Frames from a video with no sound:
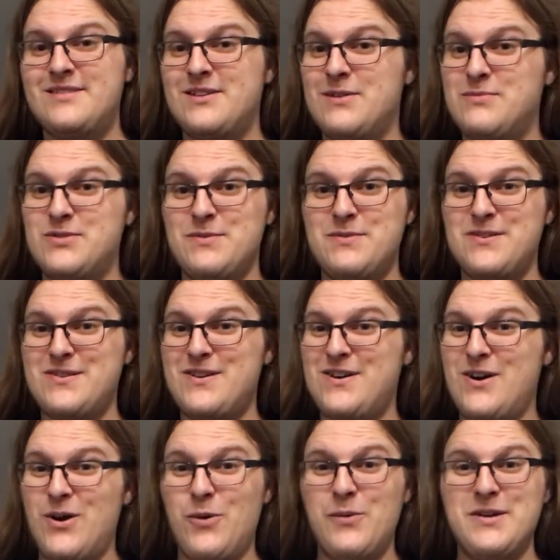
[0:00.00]
thumbs up is
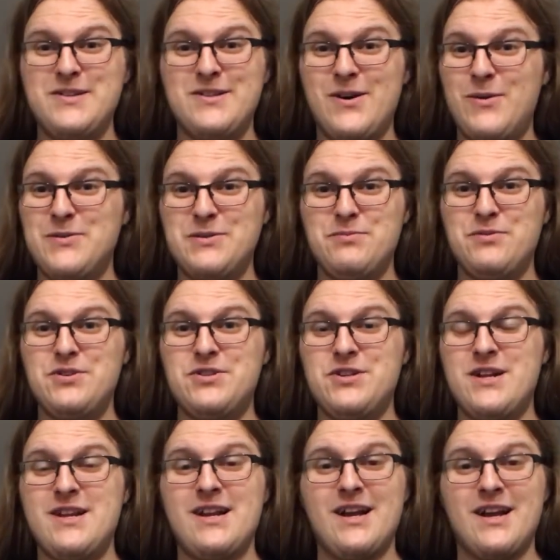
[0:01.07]
always, always
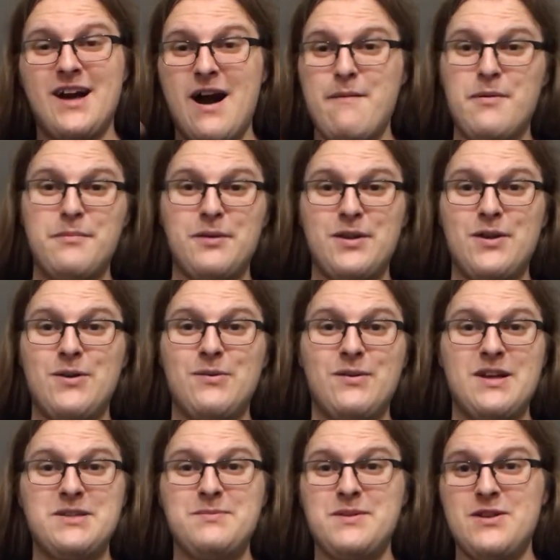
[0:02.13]
appreciated. And a comment below
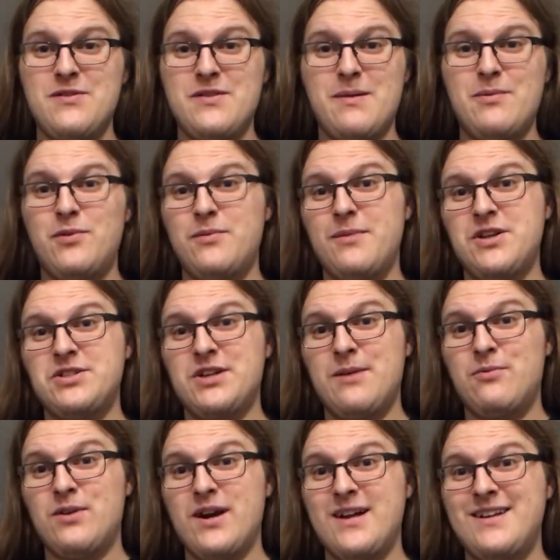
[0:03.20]
lets me know that I'm doing my
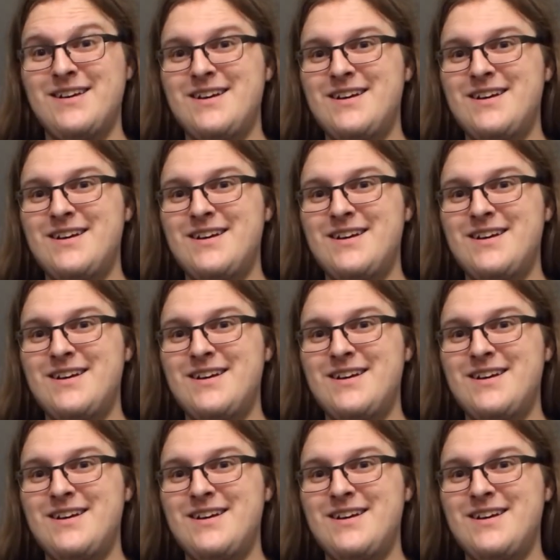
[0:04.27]
job right.